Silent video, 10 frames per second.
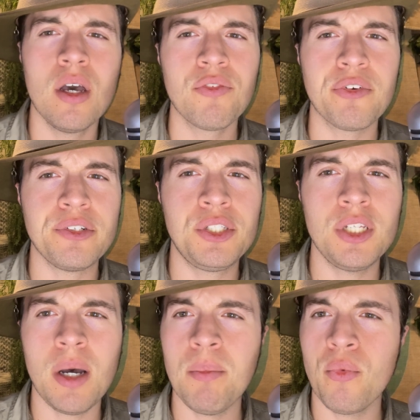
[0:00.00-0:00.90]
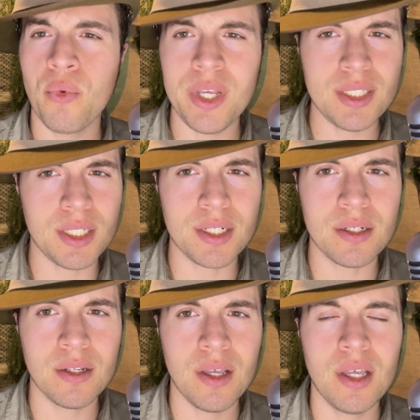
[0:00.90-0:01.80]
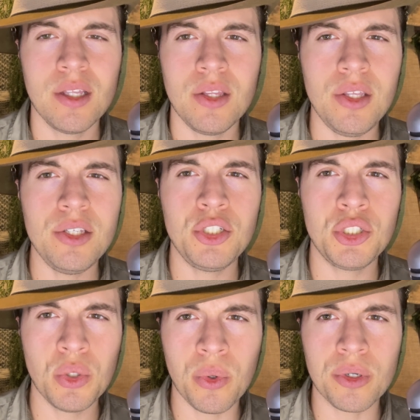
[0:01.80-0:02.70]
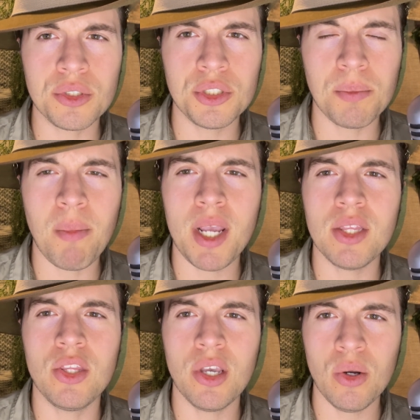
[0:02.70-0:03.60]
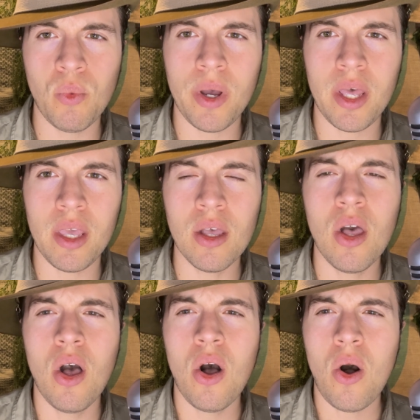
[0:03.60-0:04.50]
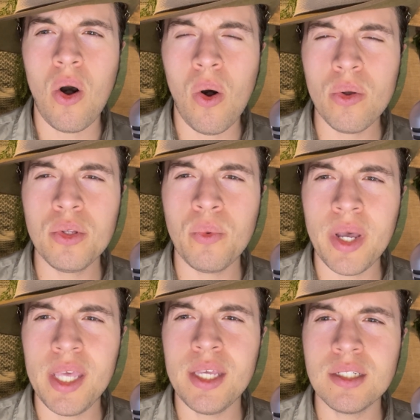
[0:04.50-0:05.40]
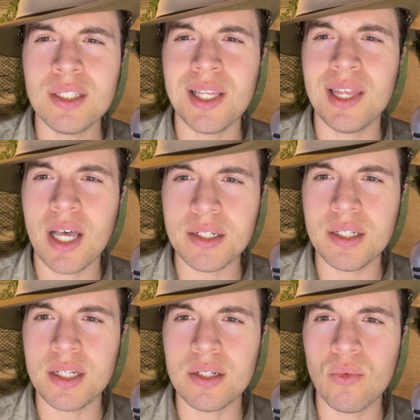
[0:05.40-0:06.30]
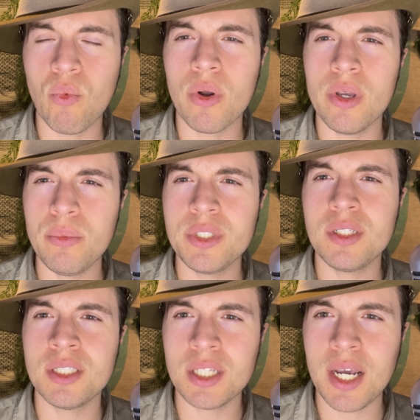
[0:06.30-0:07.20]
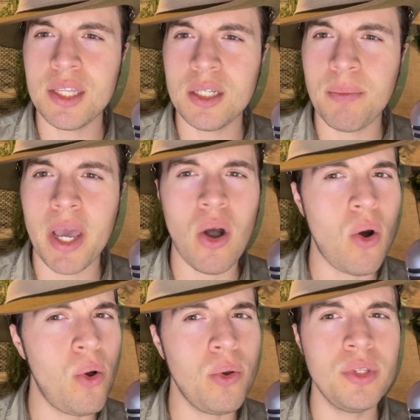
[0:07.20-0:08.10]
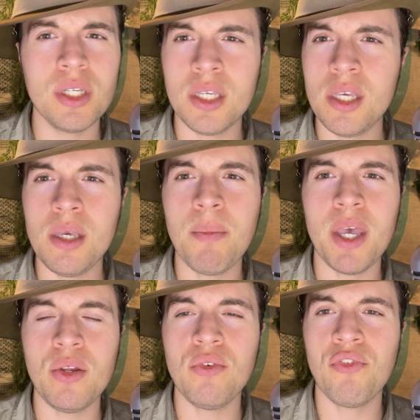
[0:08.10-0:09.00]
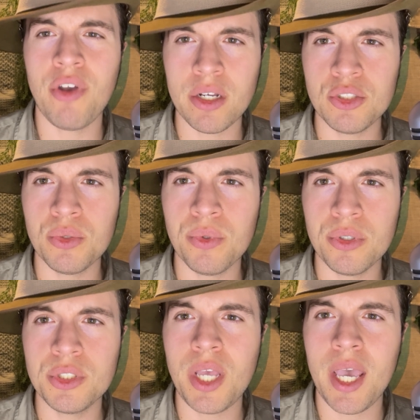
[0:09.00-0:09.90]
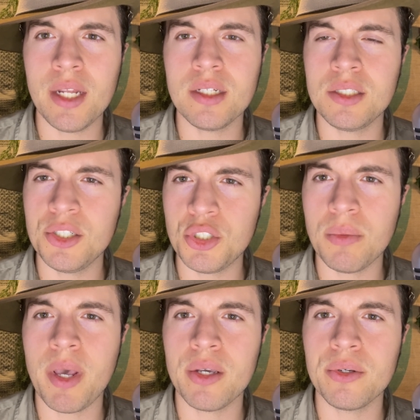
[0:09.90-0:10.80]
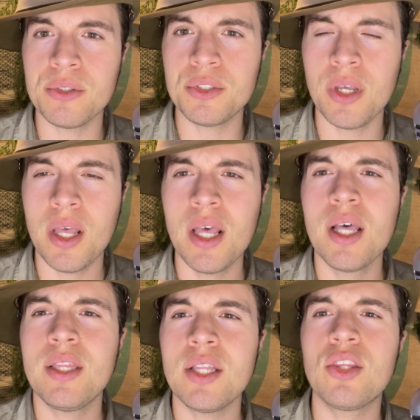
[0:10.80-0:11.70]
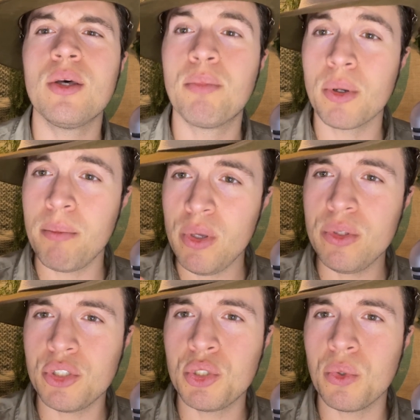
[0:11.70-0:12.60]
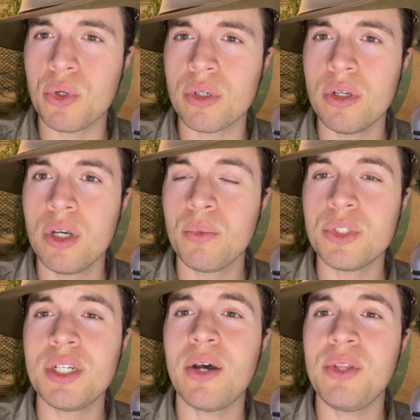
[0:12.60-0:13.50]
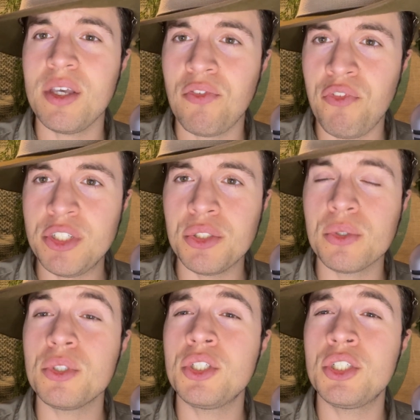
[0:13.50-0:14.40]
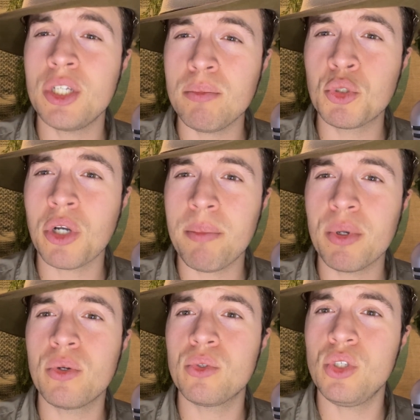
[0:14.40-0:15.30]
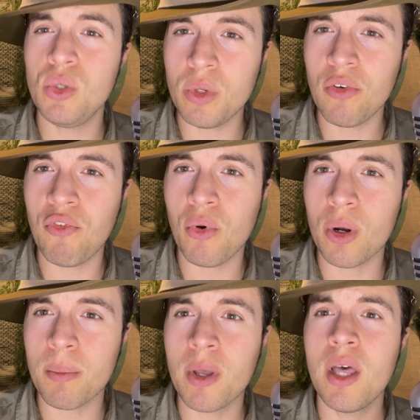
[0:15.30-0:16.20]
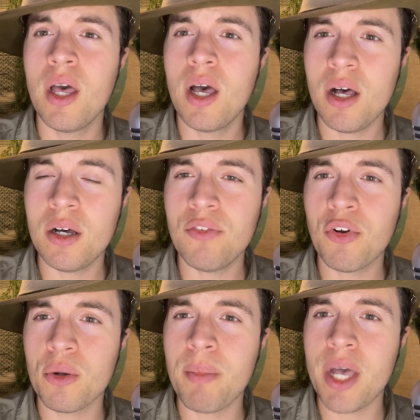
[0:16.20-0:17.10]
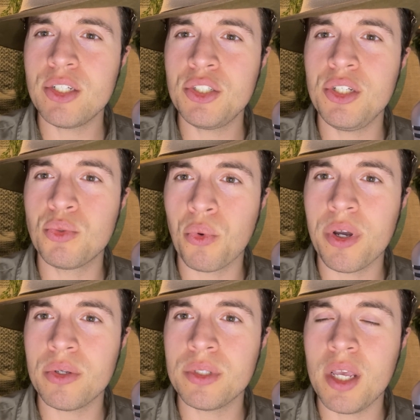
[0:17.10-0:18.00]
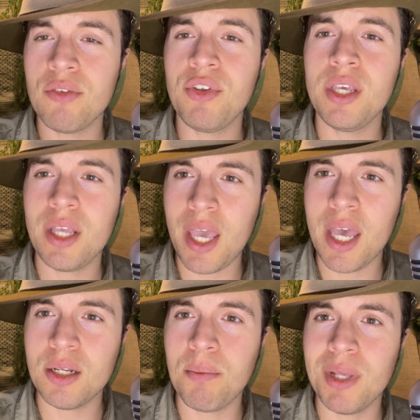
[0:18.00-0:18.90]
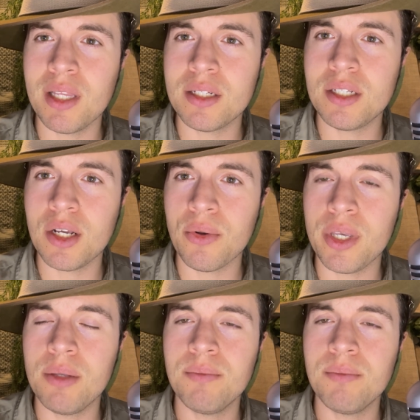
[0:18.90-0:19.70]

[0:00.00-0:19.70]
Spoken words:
for some reason, these shorts made their way all the way into London, where it was decided by all the key manufacturers and decision makers that the Bermuda short was now the official subtropical uniform of Her Majesty's Royal Navy and military.